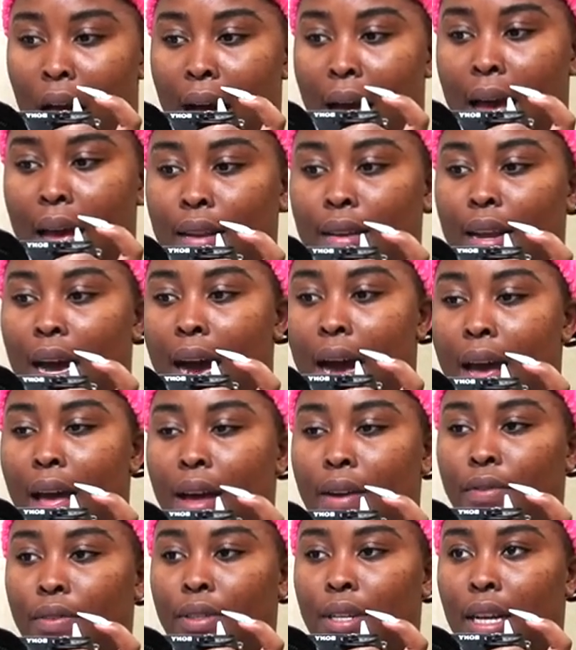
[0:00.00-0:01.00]
and I
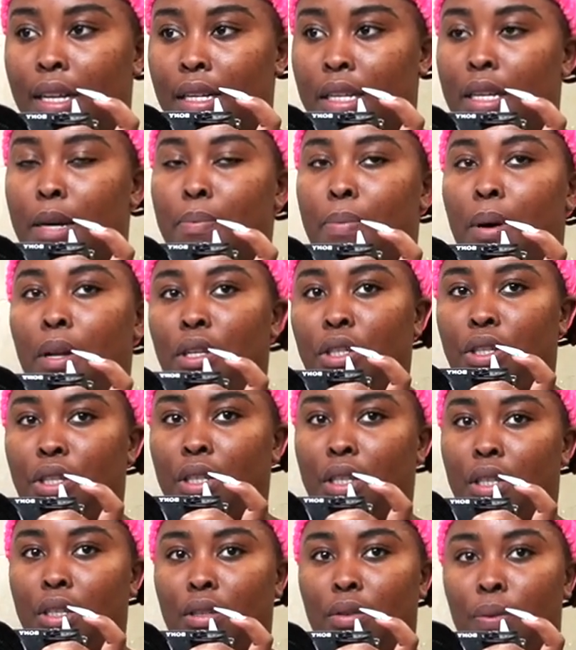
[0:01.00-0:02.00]
have sent
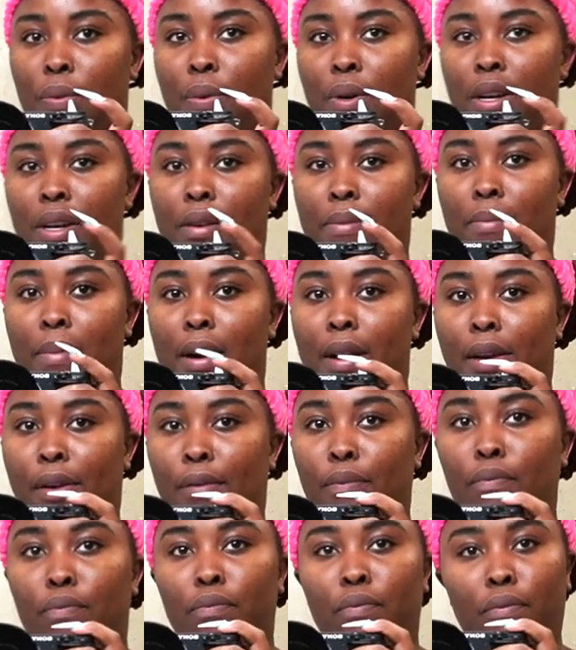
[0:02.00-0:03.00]
apologies on
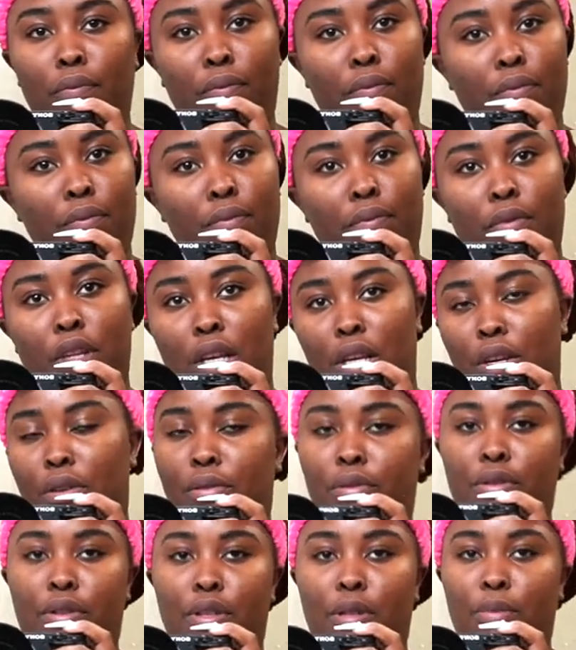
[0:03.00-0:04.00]
my
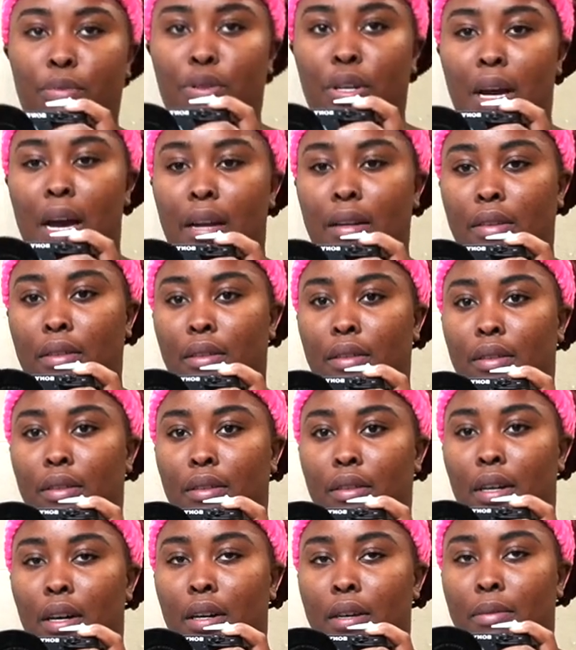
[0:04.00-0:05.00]
YouTube
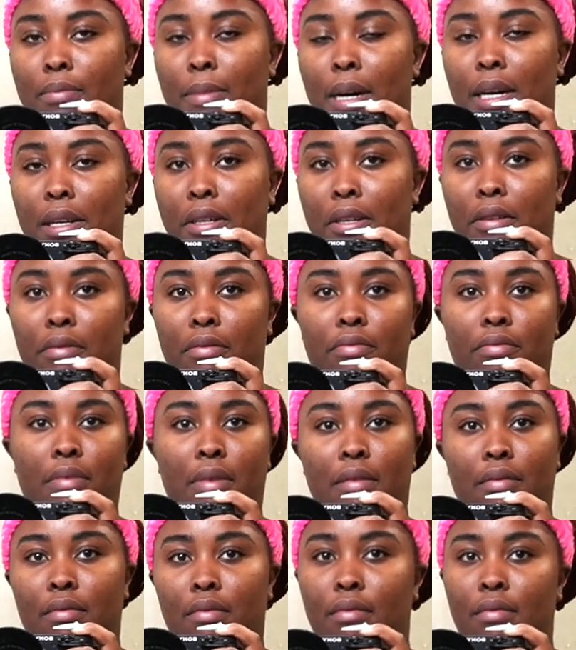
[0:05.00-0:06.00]
channel, on my
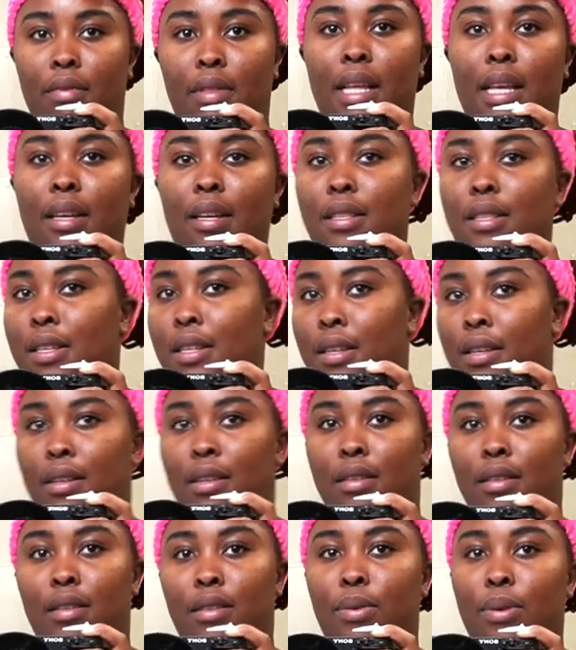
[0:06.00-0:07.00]

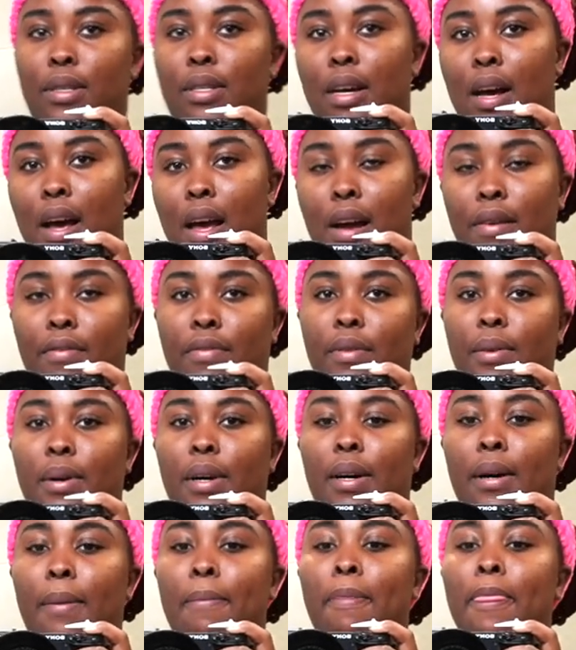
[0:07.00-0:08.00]
LinkedIn, Twitter,
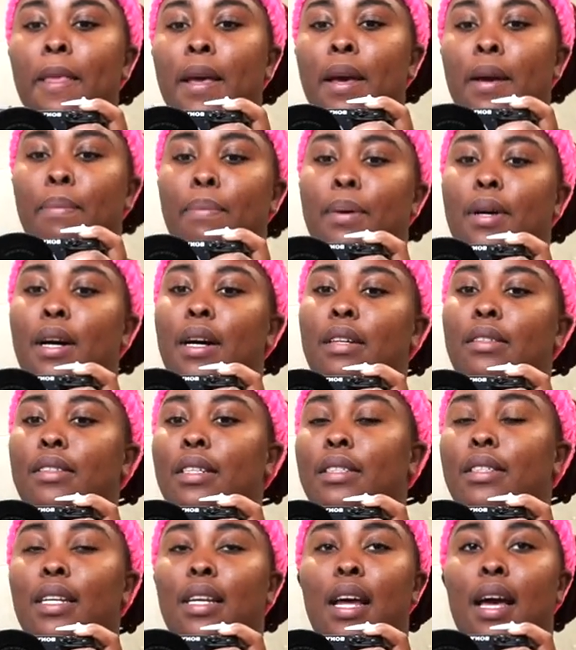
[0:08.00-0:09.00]
everywhere, because
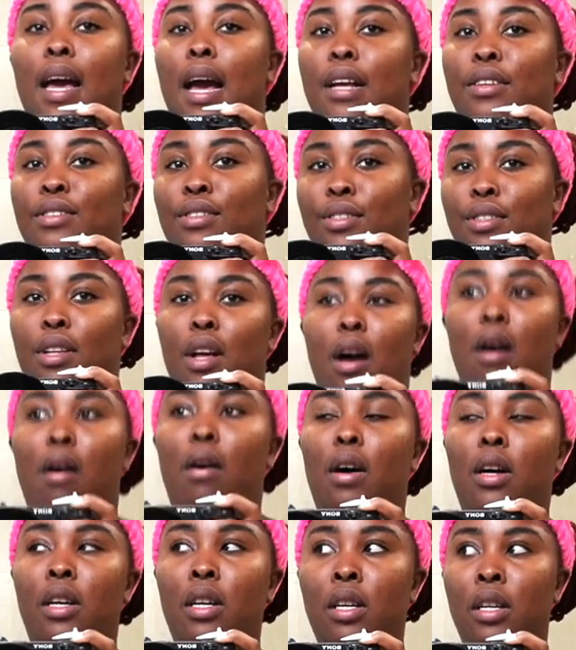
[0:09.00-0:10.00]
yesterday I just
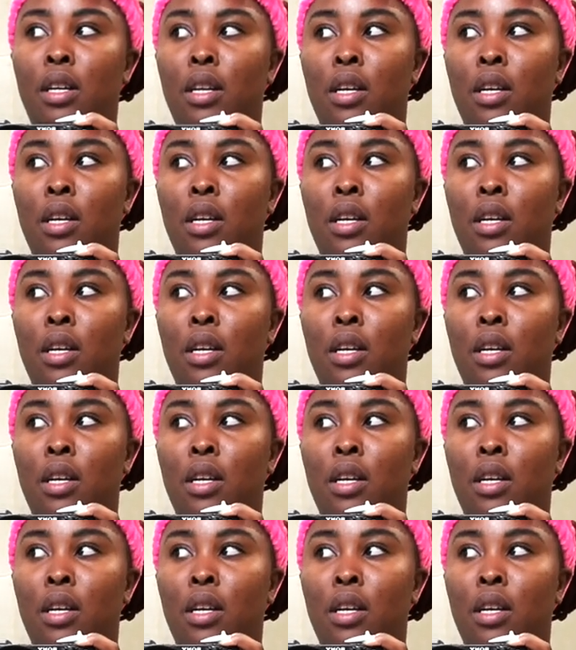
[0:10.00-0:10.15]
got,